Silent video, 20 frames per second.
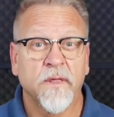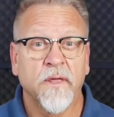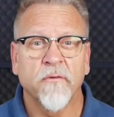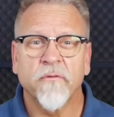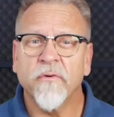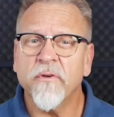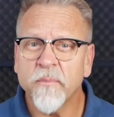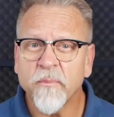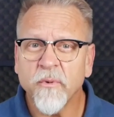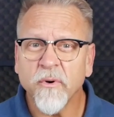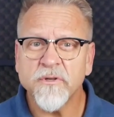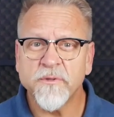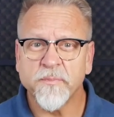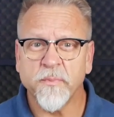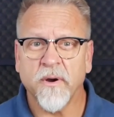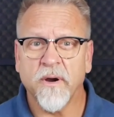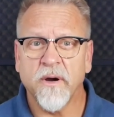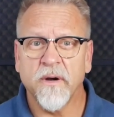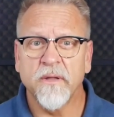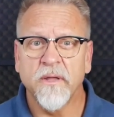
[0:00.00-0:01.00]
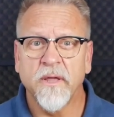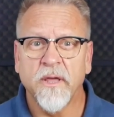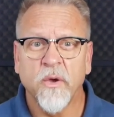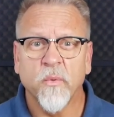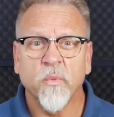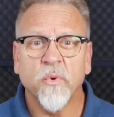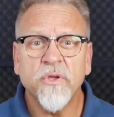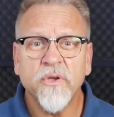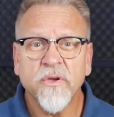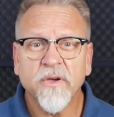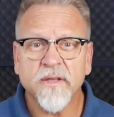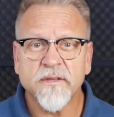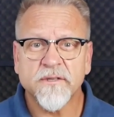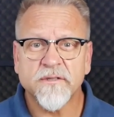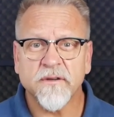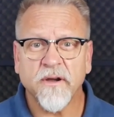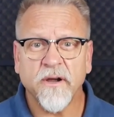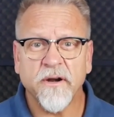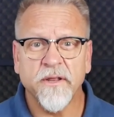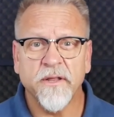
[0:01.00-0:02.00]
For the most part, when you got
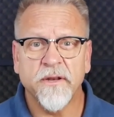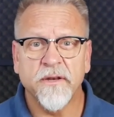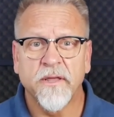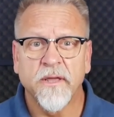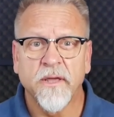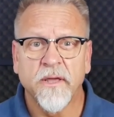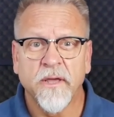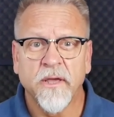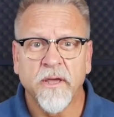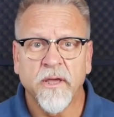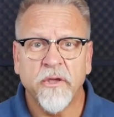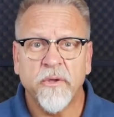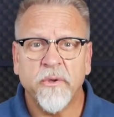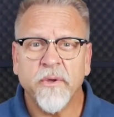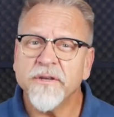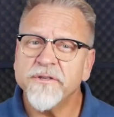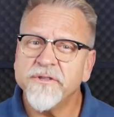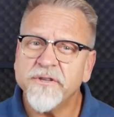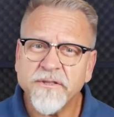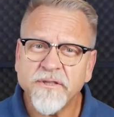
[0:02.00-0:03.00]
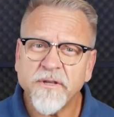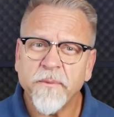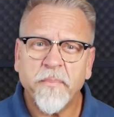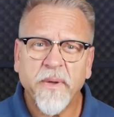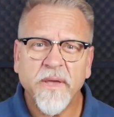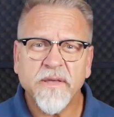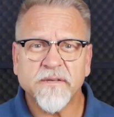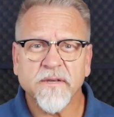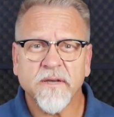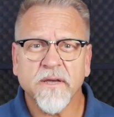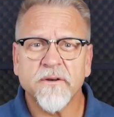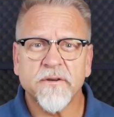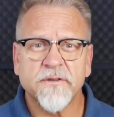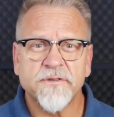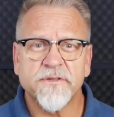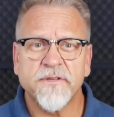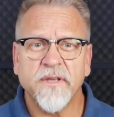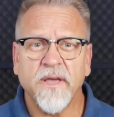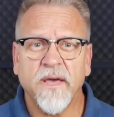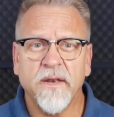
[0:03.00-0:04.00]
started, you had just a basic
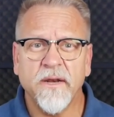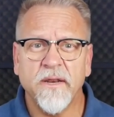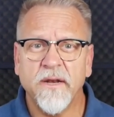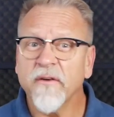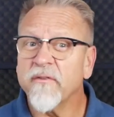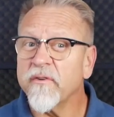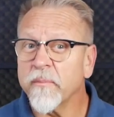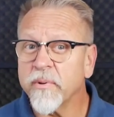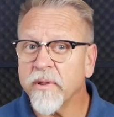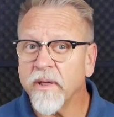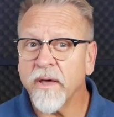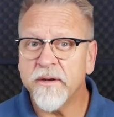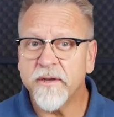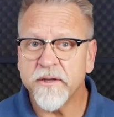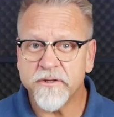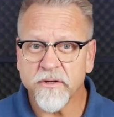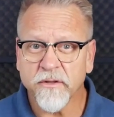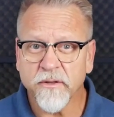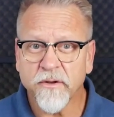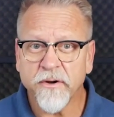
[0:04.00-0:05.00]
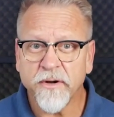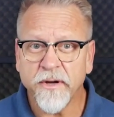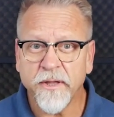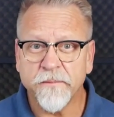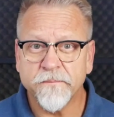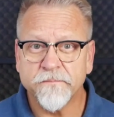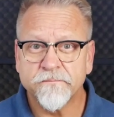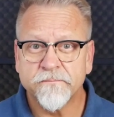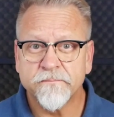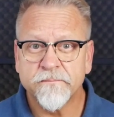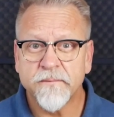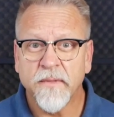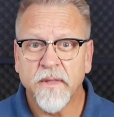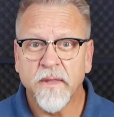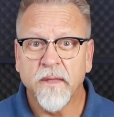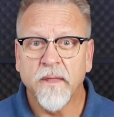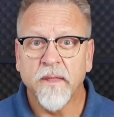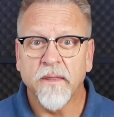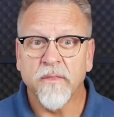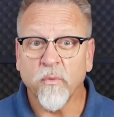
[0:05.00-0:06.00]
understanding of applied digital learning,
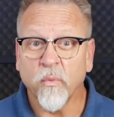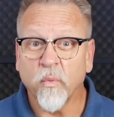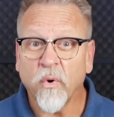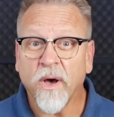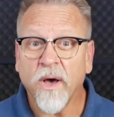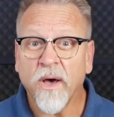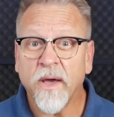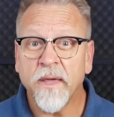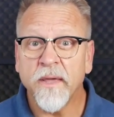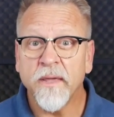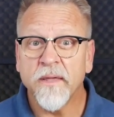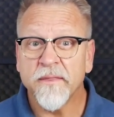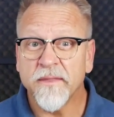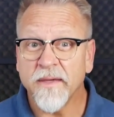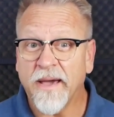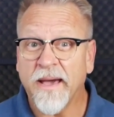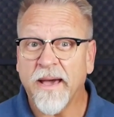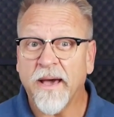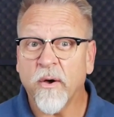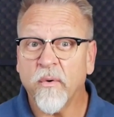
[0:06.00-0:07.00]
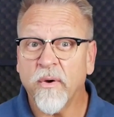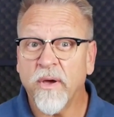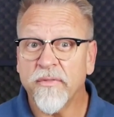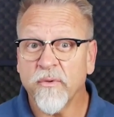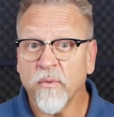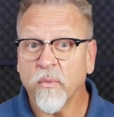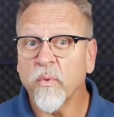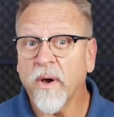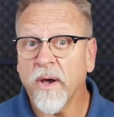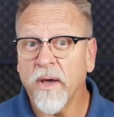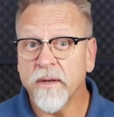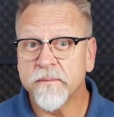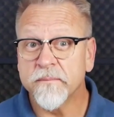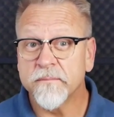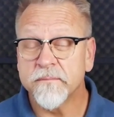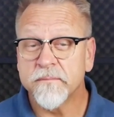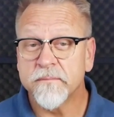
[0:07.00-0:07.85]
the why, the how, and the what.